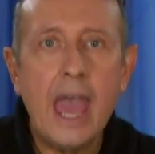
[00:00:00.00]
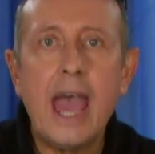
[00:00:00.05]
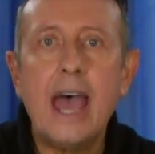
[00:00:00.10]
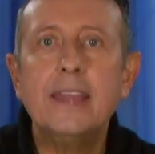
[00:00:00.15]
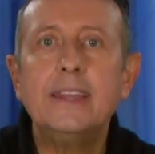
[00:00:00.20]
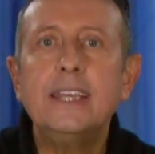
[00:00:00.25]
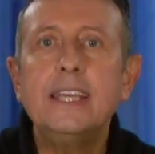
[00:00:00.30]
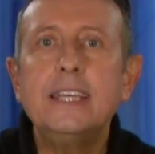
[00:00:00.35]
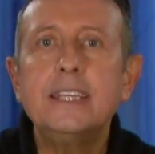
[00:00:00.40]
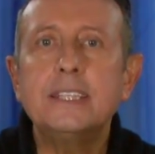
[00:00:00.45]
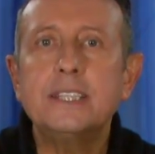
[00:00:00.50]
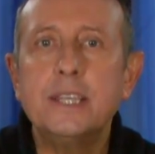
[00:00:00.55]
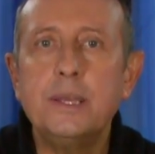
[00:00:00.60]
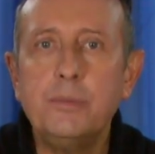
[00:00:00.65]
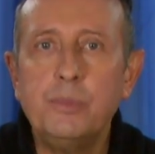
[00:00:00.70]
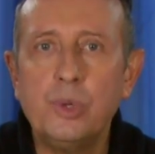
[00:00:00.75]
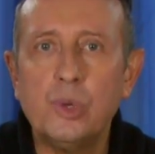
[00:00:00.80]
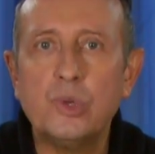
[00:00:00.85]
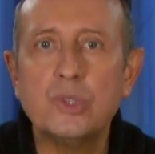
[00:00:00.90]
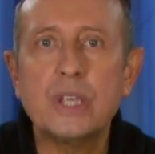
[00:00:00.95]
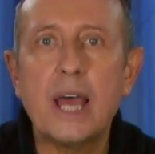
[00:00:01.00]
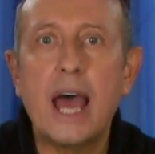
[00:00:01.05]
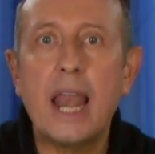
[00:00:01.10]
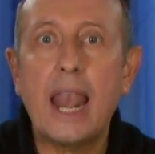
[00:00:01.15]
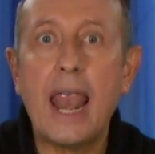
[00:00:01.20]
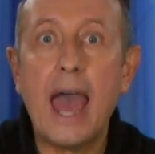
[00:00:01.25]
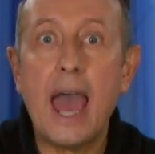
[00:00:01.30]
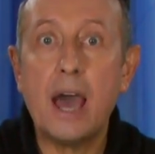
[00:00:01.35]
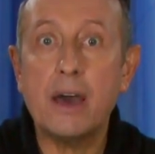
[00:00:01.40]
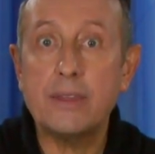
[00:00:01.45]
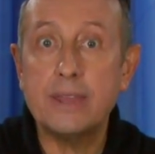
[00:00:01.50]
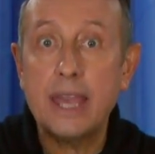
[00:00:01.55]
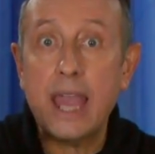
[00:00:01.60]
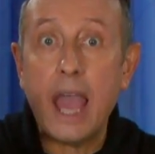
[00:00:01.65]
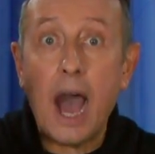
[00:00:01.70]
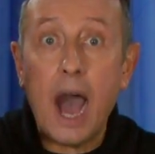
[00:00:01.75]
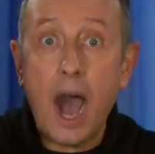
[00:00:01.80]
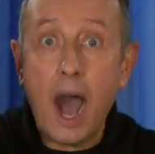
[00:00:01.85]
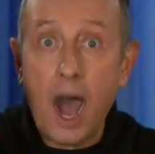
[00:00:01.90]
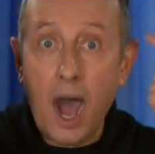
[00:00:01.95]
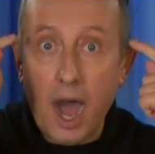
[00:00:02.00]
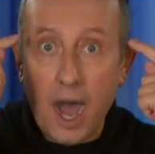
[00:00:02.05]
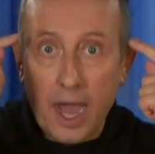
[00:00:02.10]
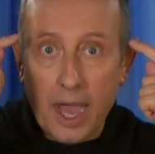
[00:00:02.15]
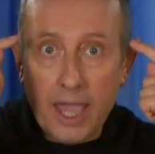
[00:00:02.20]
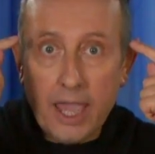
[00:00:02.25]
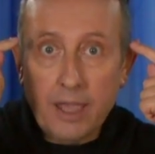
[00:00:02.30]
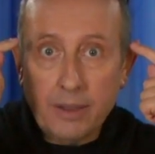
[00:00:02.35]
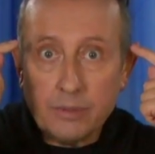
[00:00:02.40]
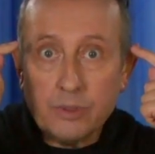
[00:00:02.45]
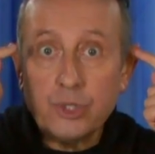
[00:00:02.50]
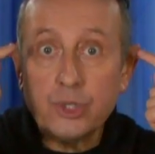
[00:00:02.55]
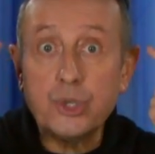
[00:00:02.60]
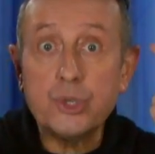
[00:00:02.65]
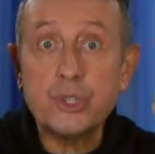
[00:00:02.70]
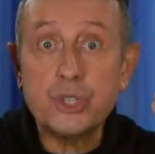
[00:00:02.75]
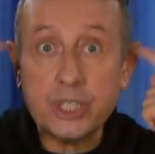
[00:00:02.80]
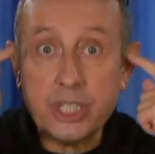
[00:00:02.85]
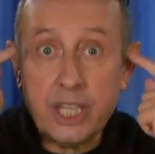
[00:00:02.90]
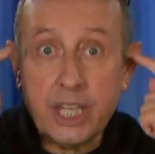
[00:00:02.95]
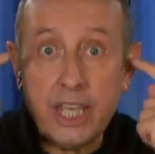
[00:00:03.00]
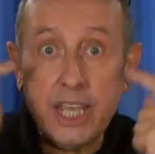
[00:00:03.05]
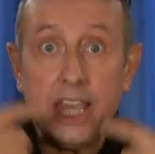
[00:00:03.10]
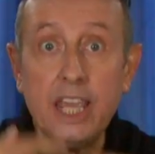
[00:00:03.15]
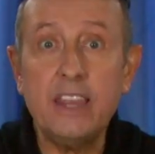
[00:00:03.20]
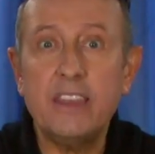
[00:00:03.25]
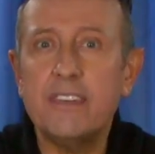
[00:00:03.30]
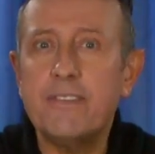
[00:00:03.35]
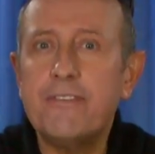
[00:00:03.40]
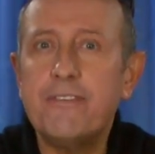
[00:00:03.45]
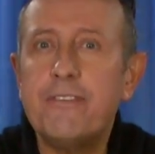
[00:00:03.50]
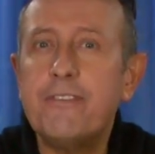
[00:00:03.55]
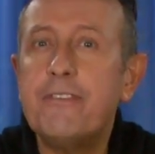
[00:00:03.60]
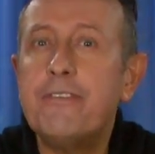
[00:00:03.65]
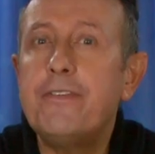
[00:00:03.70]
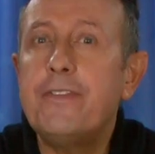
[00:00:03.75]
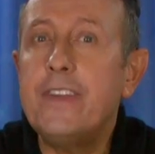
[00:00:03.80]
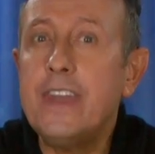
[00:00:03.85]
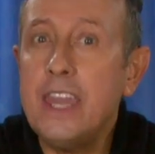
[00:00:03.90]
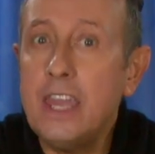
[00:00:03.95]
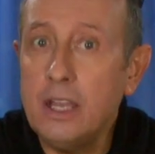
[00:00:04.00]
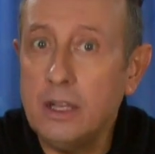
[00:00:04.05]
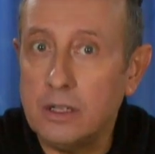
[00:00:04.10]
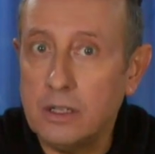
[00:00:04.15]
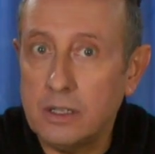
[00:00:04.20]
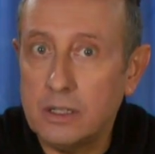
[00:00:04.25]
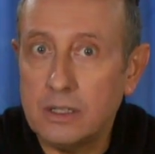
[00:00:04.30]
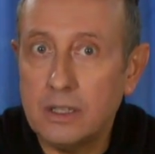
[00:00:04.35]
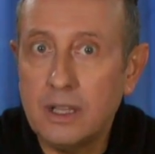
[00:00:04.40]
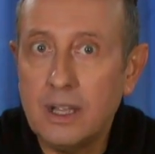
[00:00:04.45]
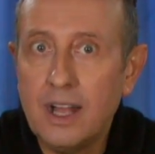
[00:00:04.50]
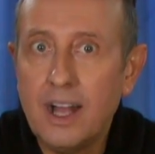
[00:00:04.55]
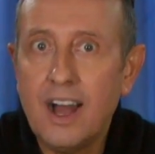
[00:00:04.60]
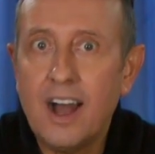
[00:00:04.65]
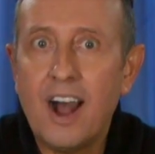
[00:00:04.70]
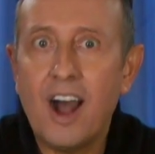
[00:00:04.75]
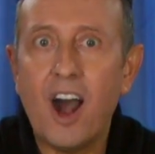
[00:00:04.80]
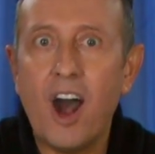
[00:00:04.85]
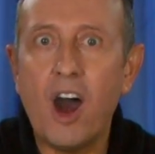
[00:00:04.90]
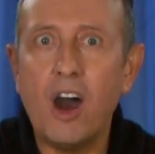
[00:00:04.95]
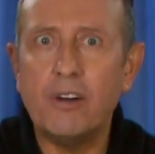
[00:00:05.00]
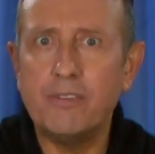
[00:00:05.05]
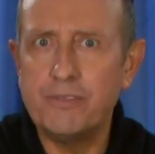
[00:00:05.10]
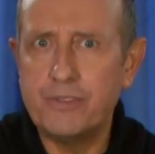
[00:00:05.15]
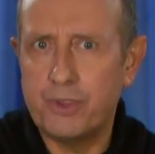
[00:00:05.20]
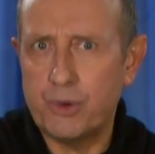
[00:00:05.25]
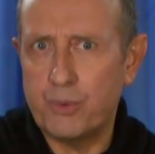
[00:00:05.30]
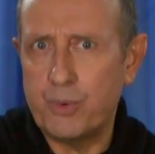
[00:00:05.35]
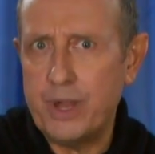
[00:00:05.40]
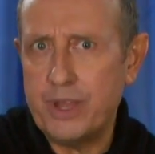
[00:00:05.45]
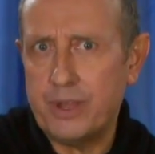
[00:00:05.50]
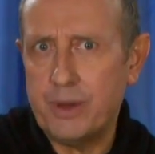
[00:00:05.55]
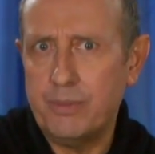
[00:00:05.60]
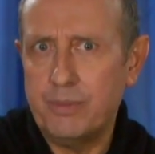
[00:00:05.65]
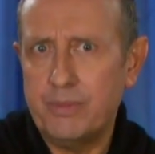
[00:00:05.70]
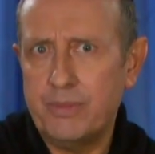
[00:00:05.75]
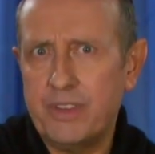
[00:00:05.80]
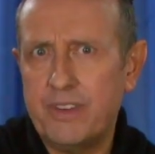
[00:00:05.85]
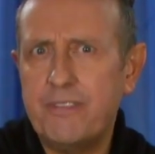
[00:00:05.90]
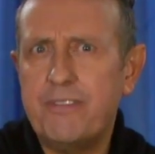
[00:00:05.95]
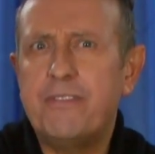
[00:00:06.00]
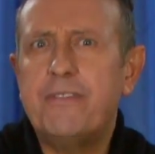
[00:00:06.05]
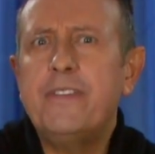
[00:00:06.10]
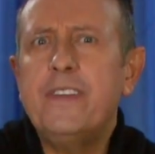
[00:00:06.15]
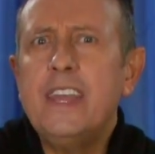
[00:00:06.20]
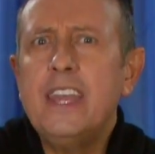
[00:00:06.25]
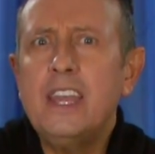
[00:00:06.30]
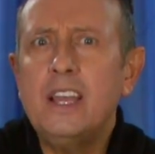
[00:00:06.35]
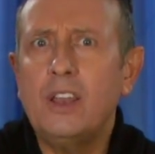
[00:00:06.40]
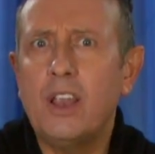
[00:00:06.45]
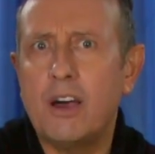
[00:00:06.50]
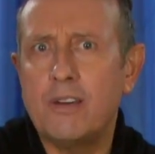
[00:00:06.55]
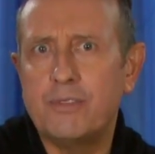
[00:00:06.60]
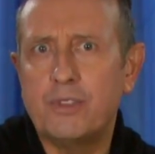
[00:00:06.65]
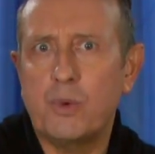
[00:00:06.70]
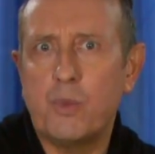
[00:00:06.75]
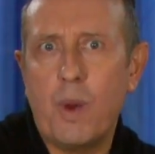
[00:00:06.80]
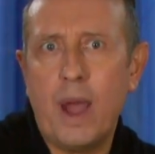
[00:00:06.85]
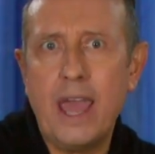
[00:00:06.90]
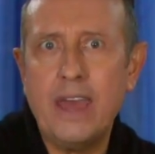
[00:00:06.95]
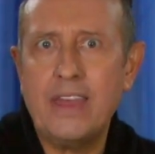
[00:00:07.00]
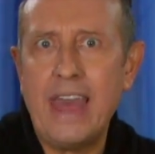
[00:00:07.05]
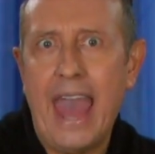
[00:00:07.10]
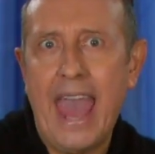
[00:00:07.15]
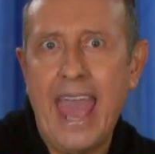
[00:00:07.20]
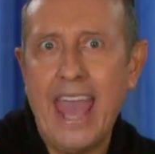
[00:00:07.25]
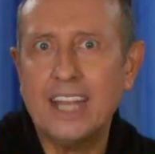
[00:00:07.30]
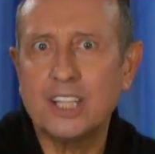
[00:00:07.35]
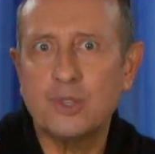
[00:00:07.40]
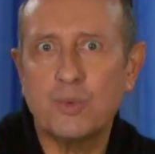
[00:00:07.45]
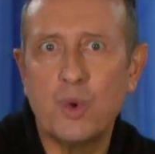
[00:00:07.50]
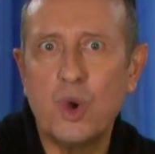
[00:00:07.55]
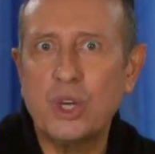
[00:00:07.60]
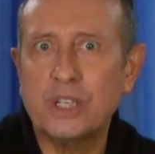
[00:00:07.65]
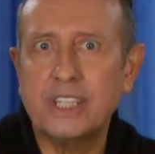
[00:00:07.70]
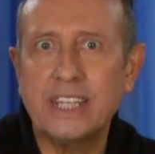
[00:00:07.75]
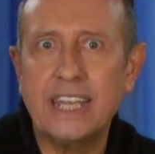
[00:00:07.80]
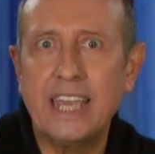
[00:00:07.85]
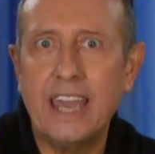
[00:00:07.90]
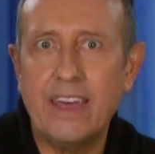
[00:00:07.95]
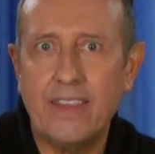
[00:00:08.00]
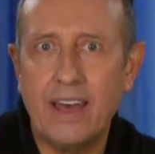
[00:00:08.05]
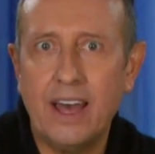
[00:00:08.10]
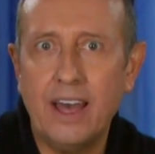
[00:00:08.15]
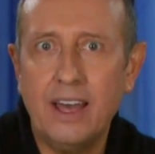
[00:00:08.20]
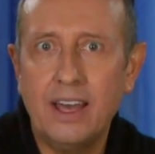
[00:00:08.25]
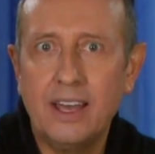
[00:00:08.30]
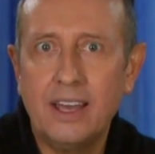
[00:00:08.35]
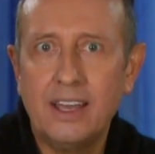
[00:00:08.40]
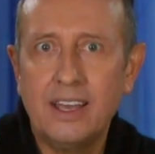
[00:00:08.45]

And these symbols allow the eye to see the feel of the rhythm, the feel of the way the hands work together.